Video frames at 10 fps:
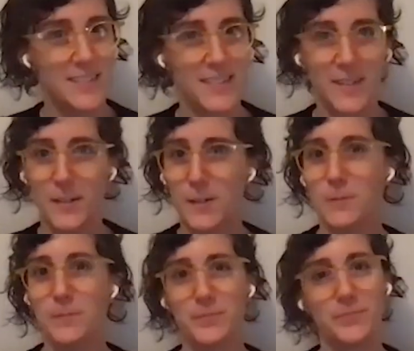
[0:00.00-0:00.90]
So
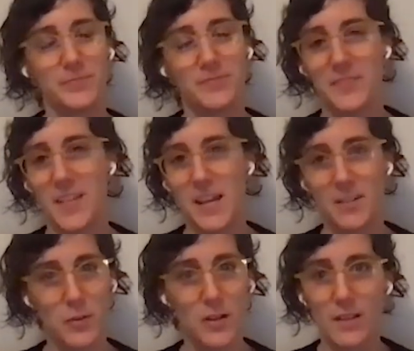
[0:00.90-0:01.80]
yeah,
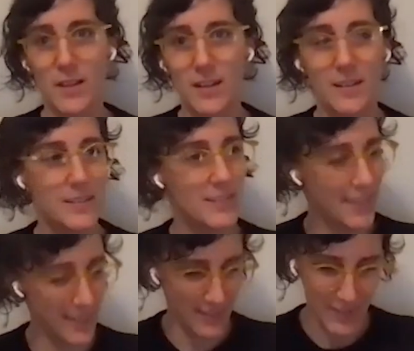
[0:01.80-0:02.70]
treat it like a
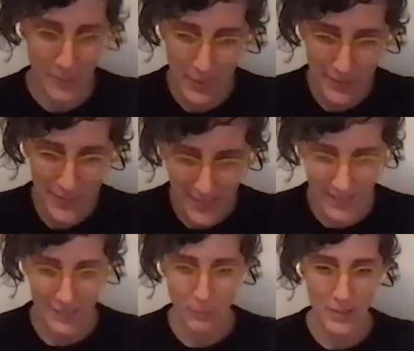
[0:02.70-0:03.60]
little bit of a
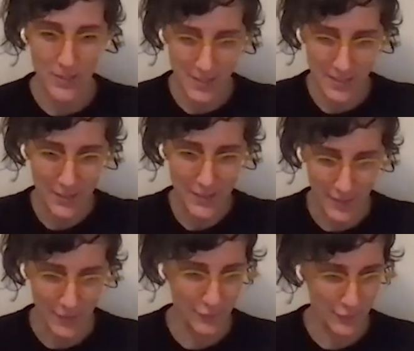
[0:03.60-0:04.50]
science project on
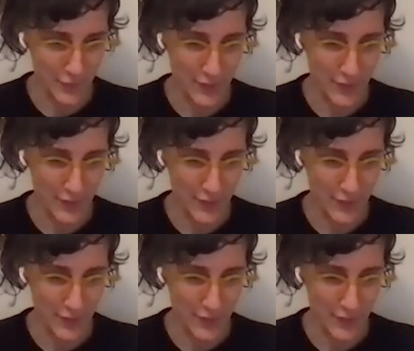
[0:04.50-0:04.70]
yourself,